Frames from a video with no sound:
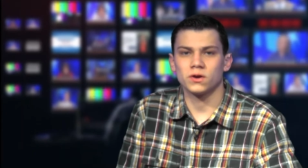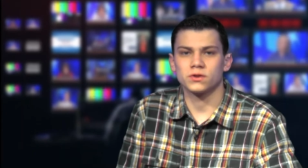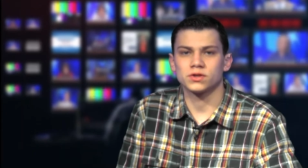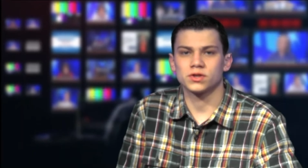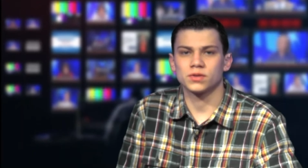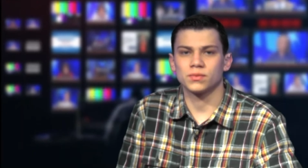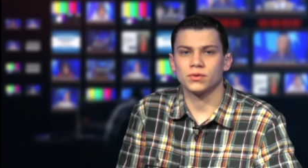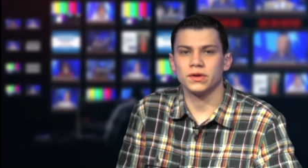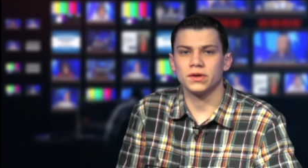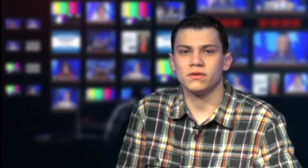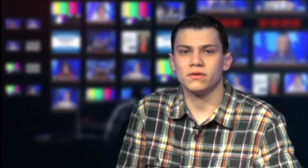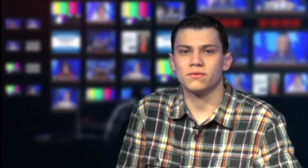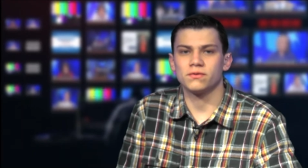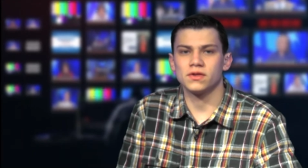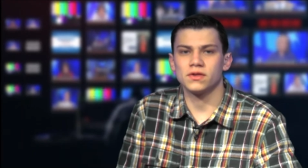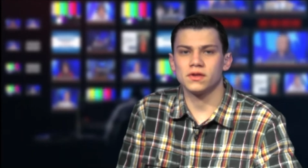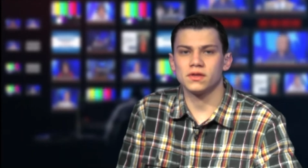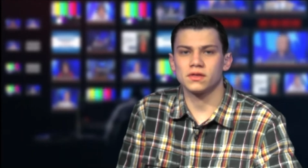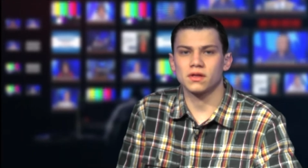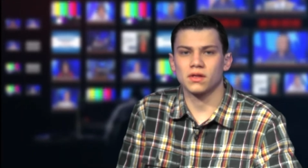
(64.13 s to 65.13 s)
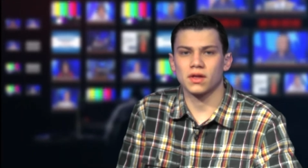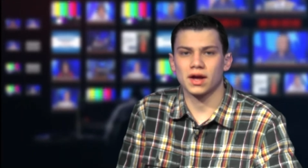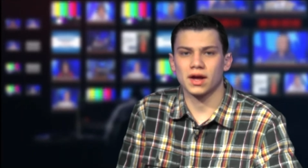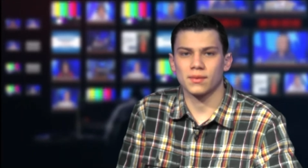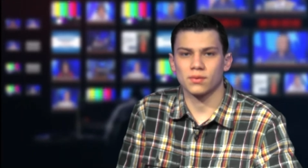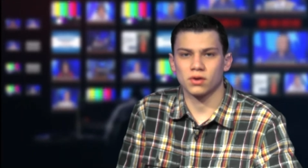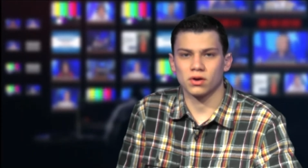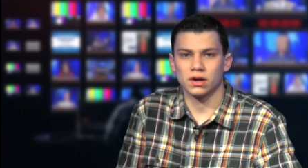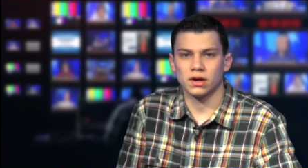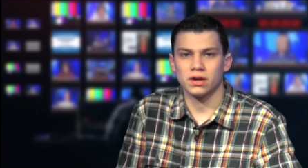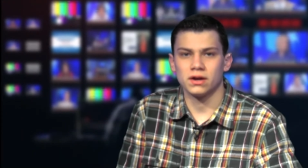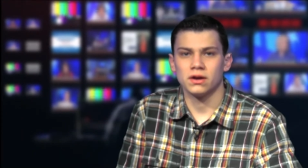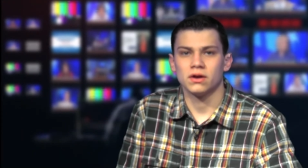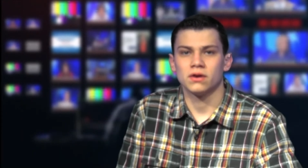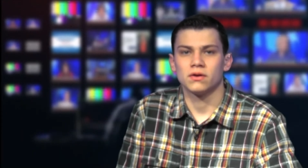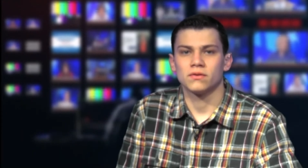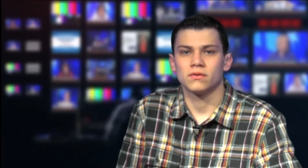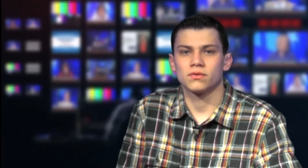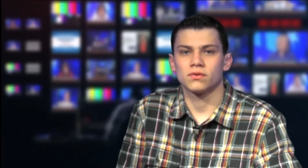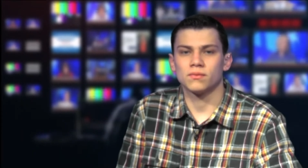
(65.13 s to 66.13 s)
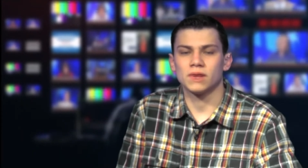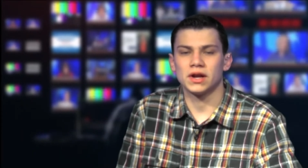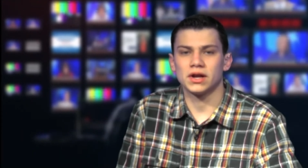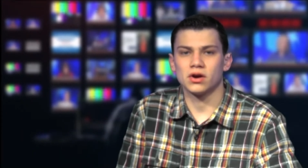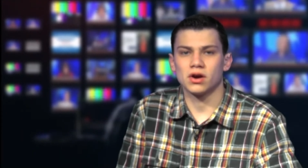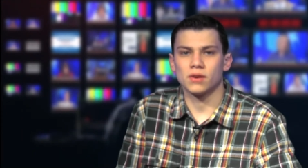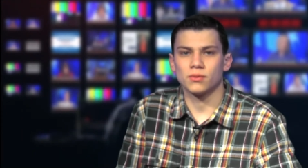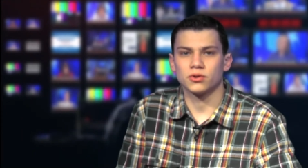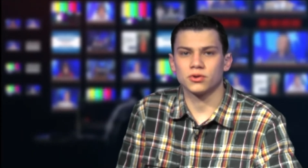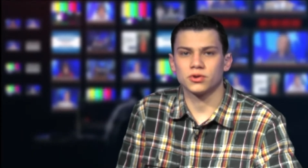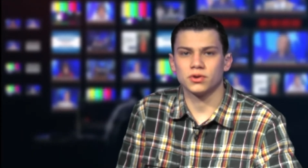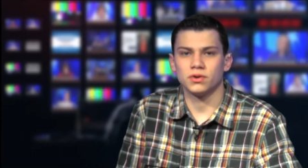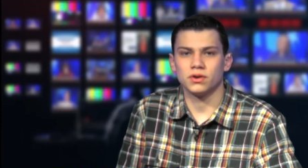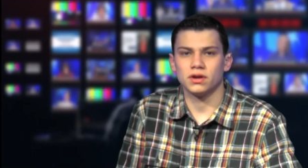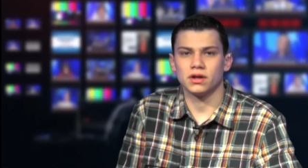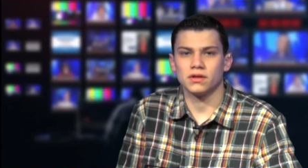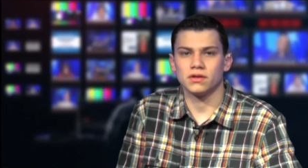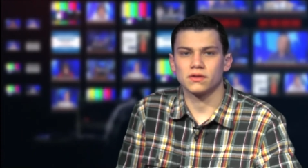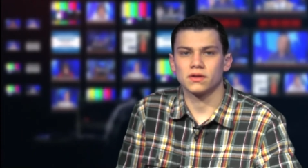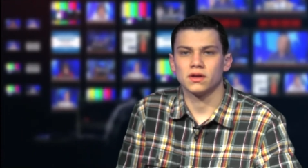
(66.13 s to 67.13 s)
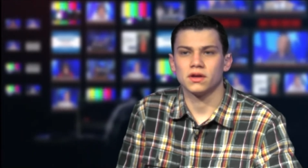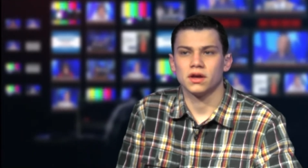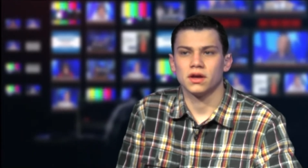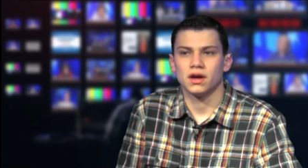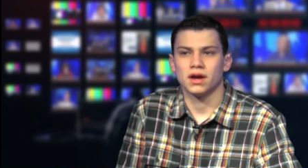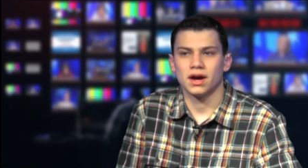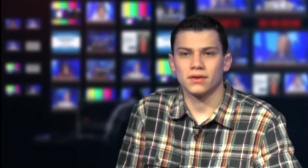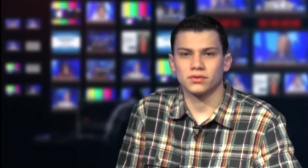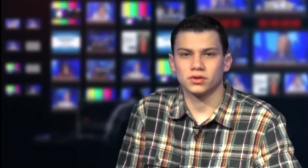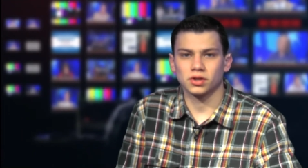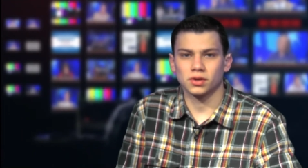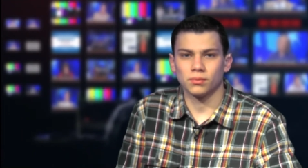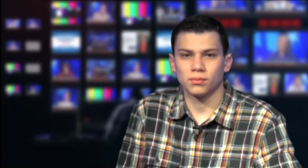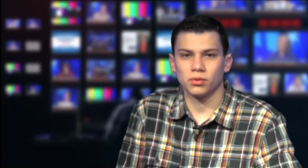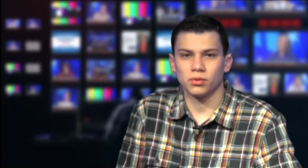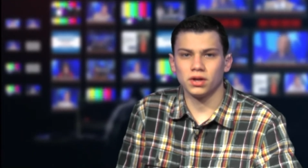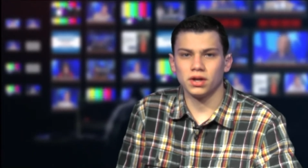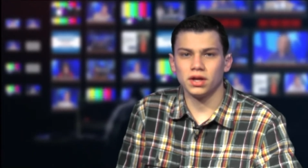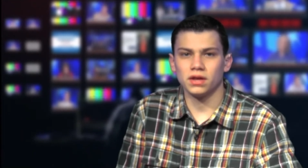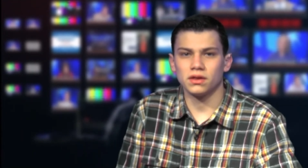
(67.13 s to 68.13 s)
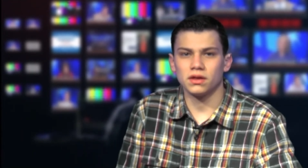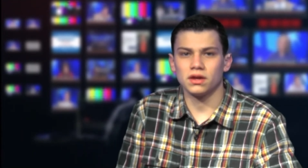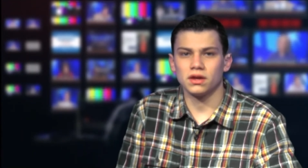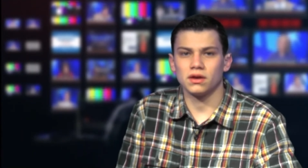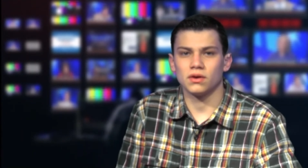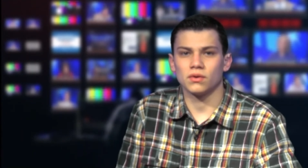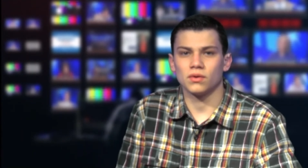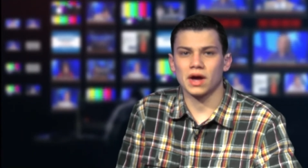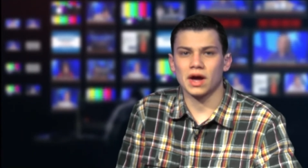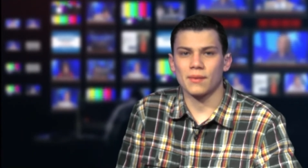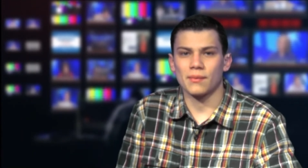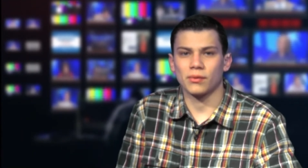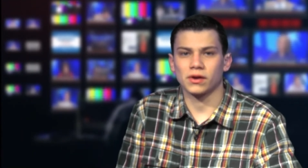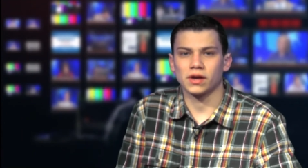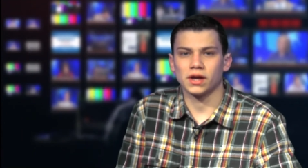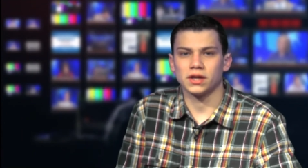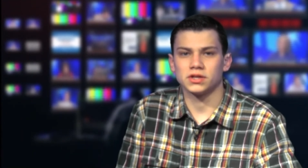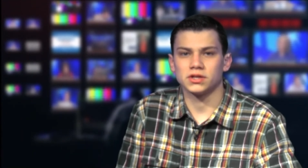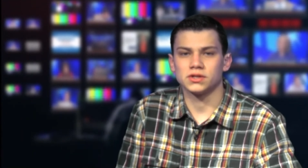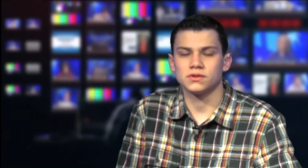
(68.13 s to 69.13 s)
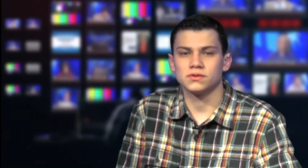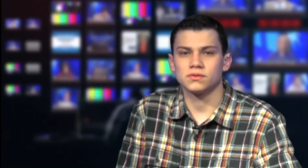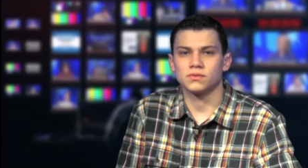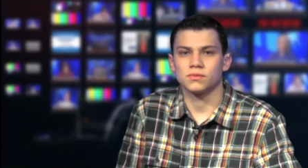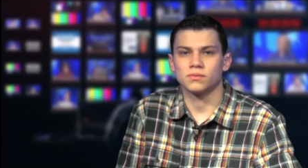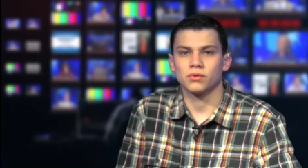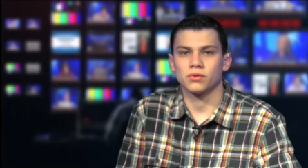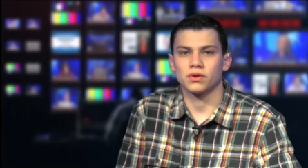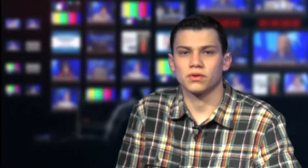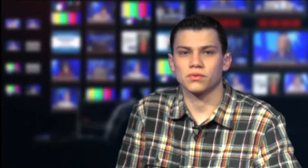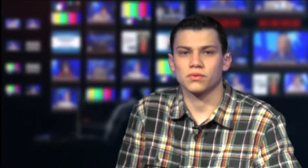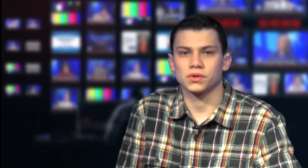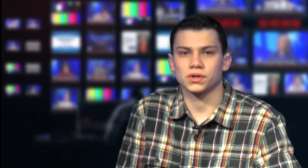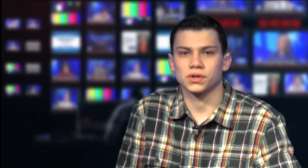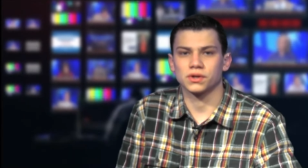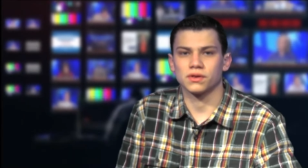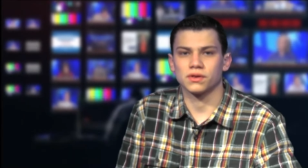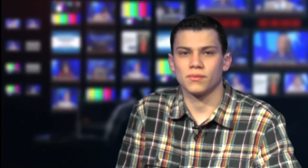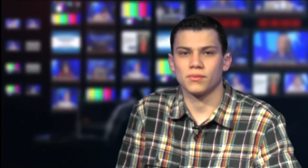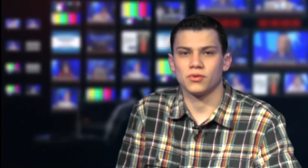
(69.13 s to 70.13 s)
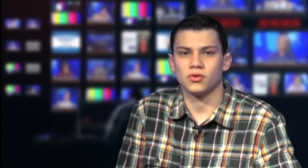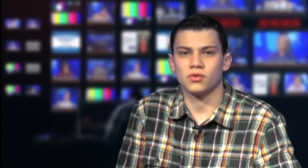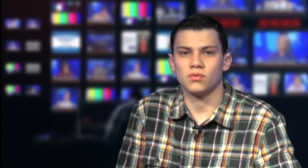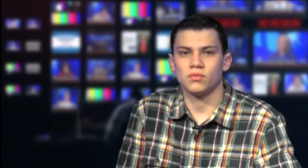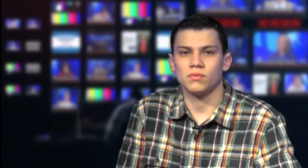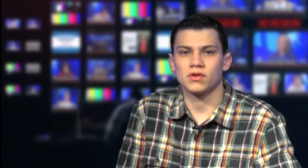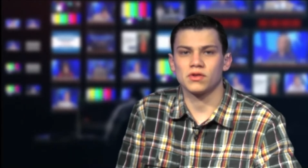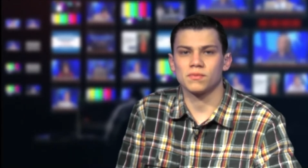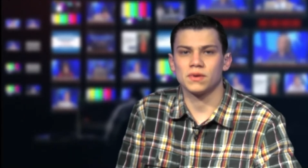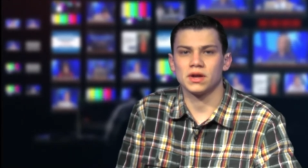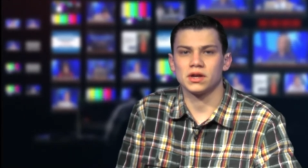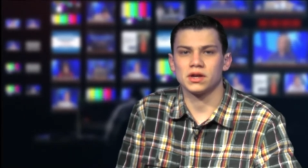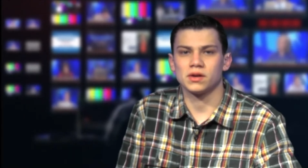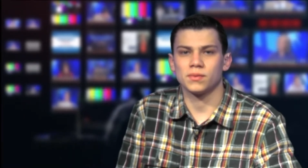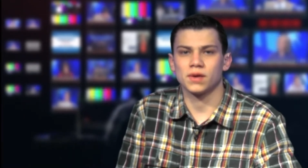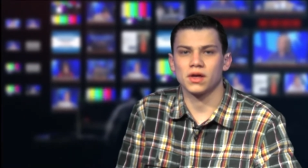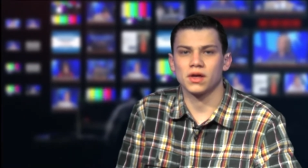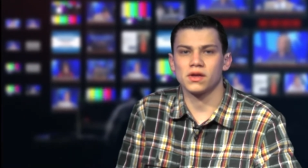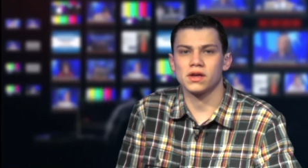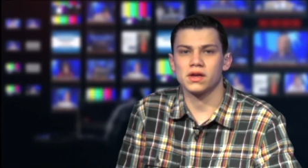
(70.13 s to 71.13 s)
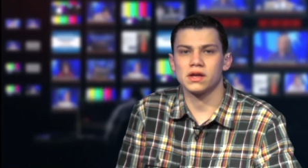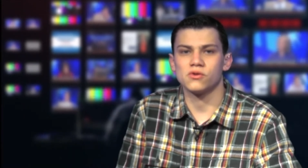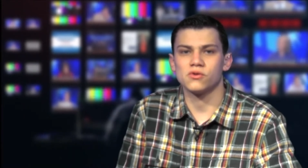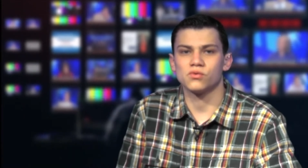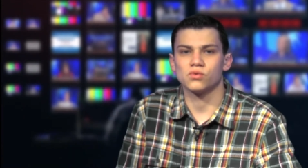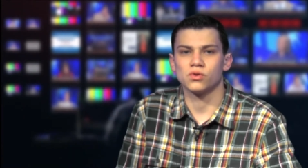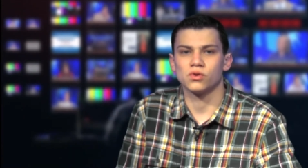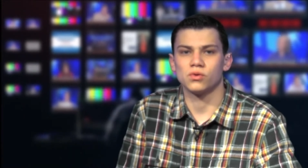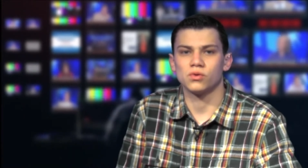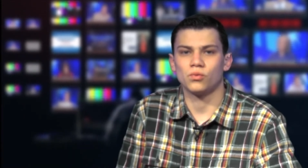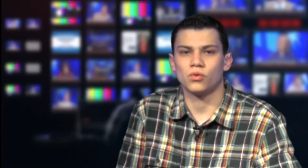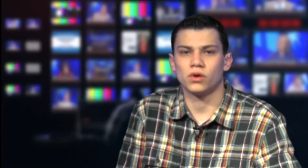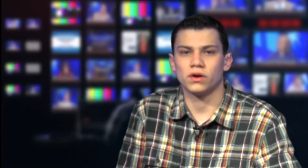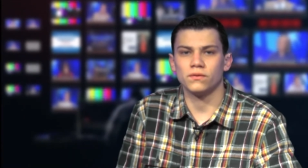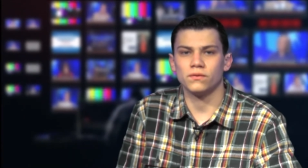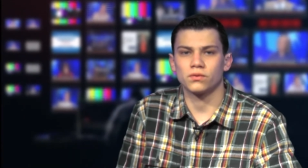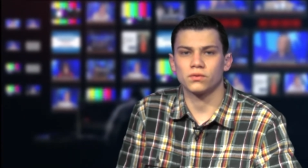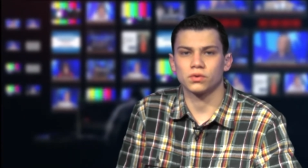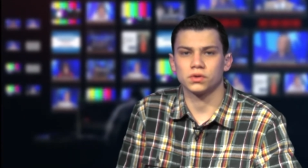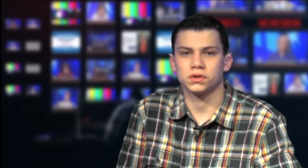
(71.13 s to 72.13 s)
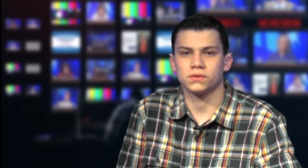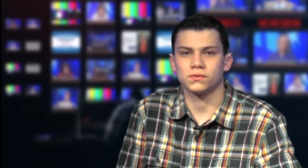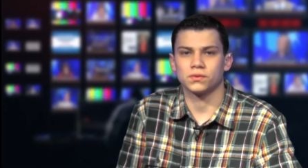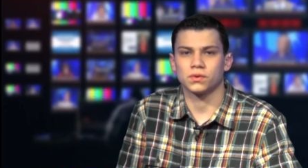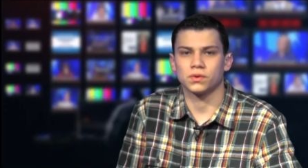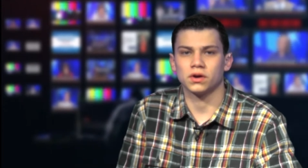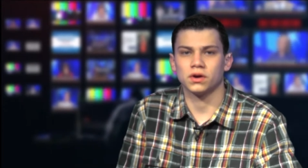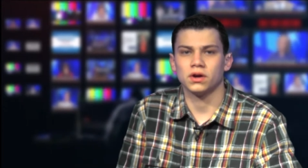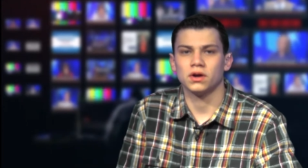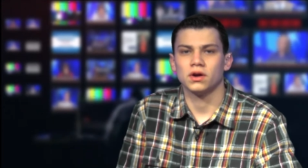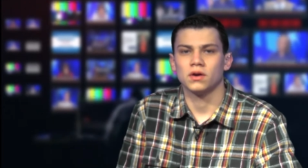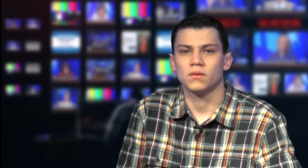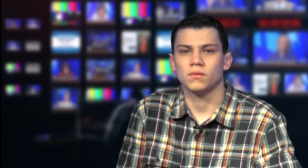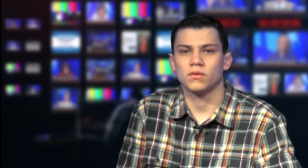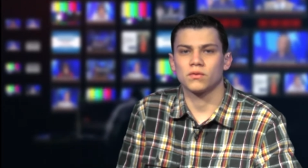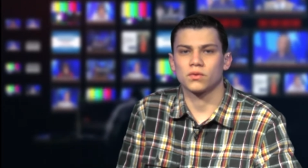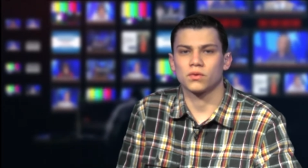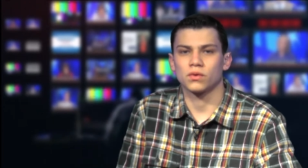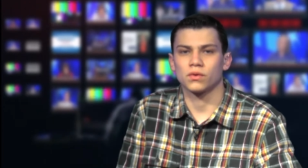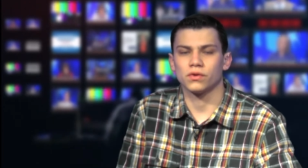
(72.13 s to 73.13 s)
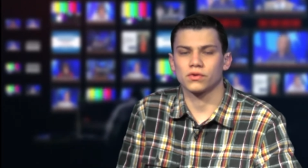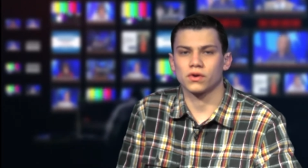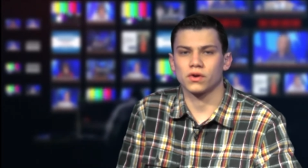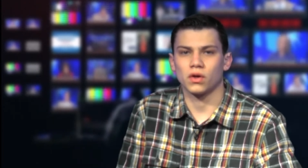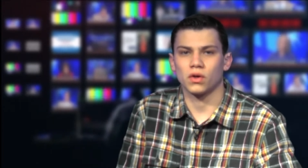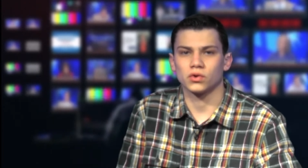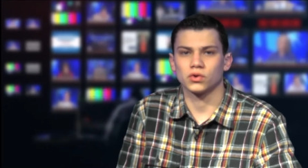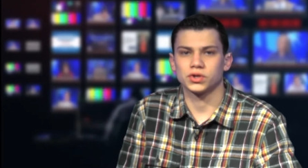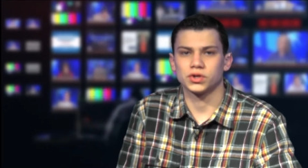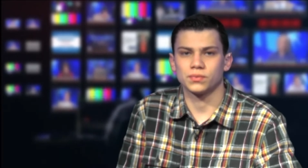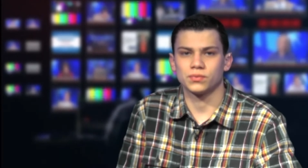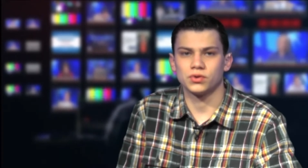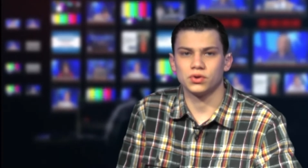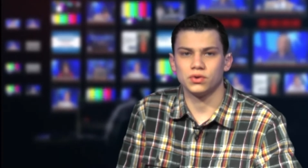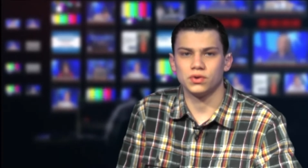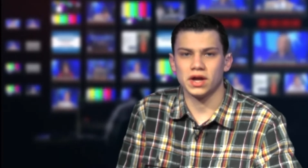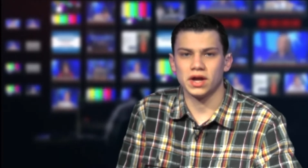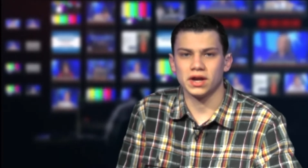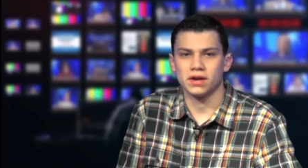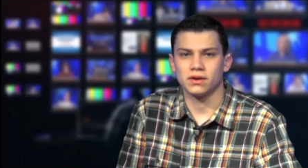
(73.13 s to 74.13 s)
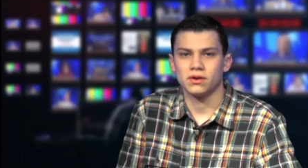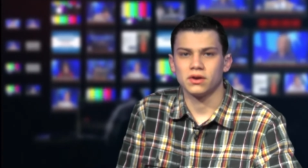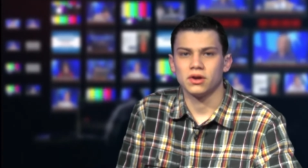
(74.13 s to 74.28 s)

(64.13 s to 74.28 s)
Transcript: so please visit the library for many opportunities. After completing the applications, please return them to Ms. Manupelli in room 144 before the scholarship due date.